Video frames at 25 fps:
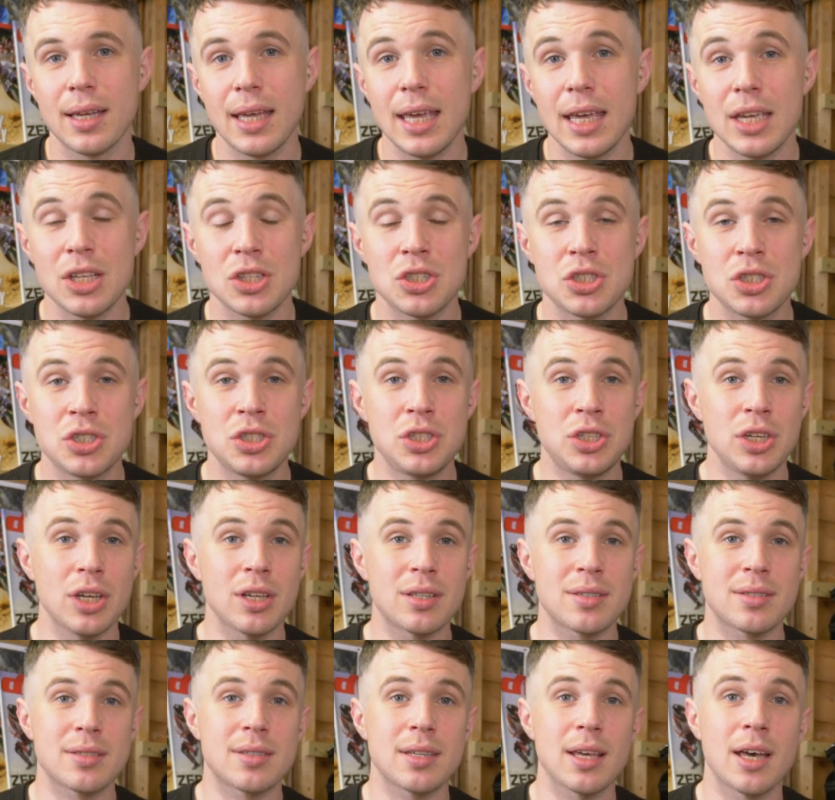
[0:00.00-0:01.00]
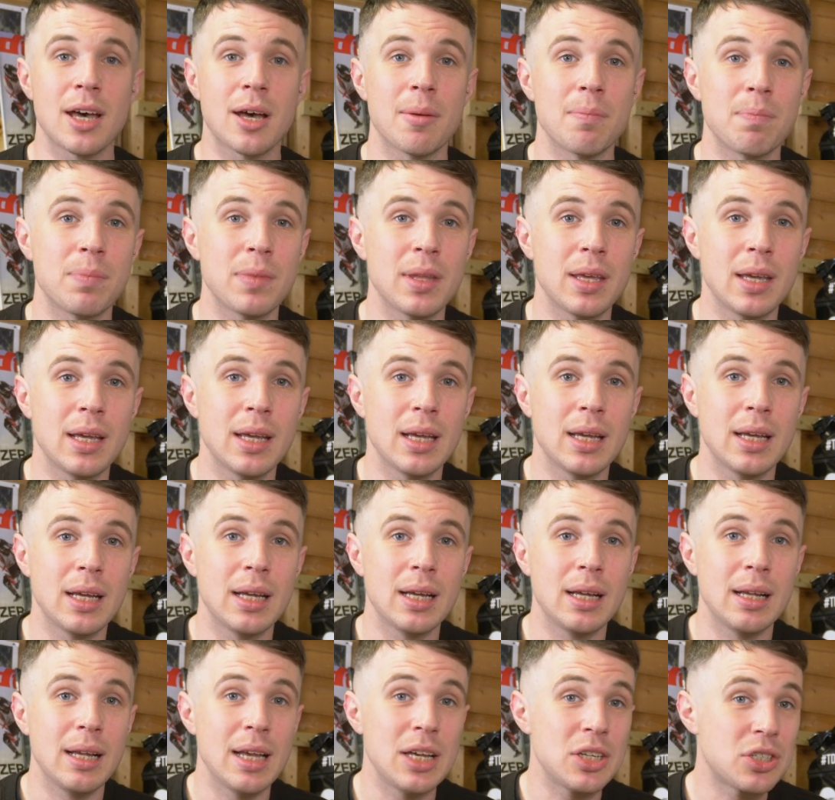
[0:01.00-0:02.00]
It's just
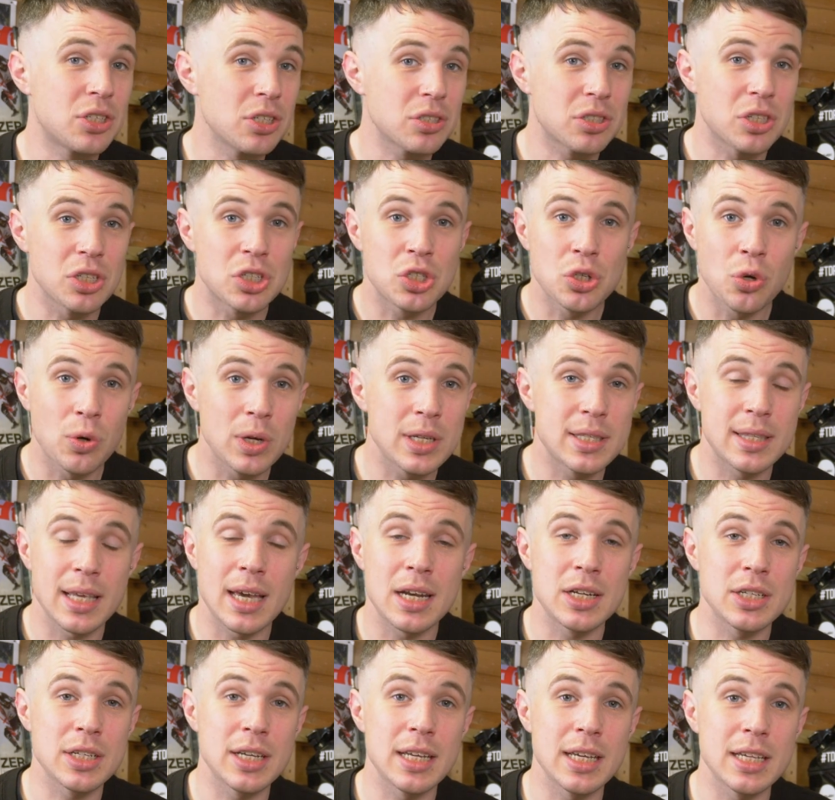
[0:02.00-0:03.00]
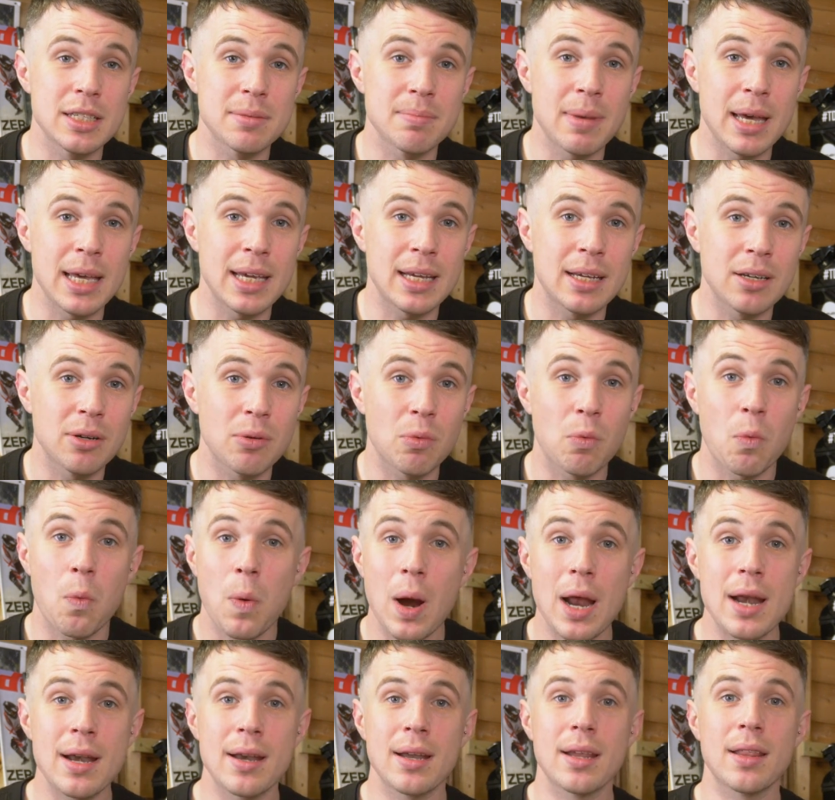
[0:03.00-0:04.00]
a choice the engineers make
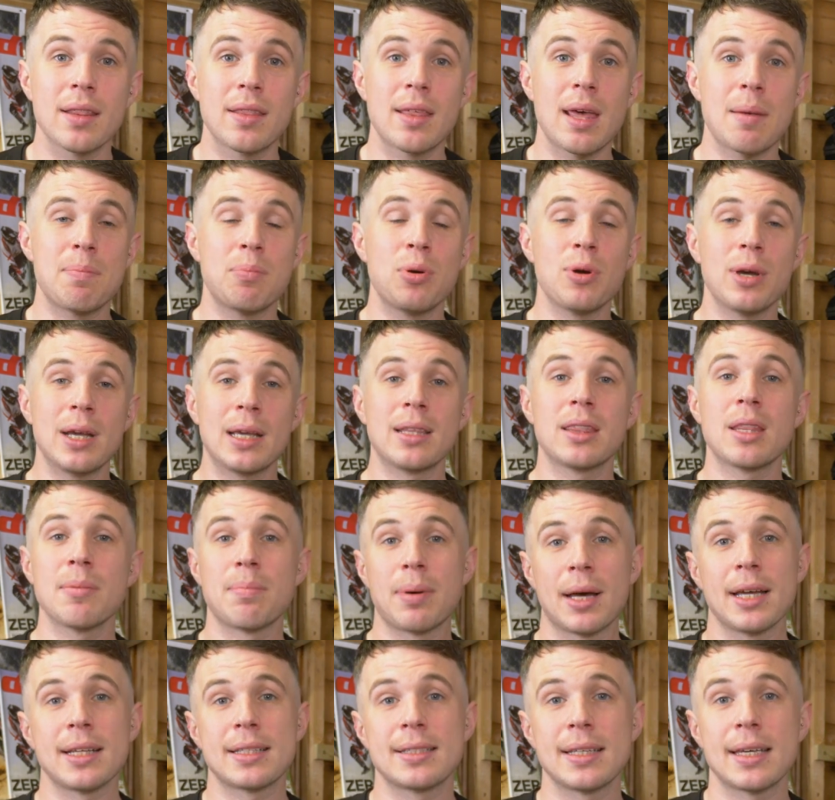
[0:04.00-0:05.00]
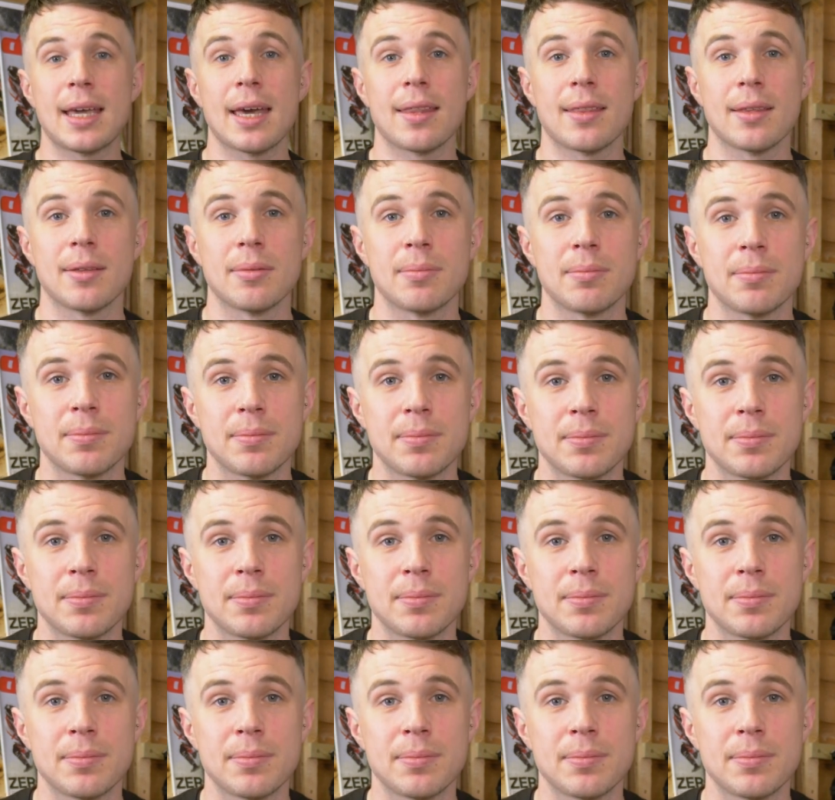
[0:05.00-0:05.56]
when they're putting the bike together.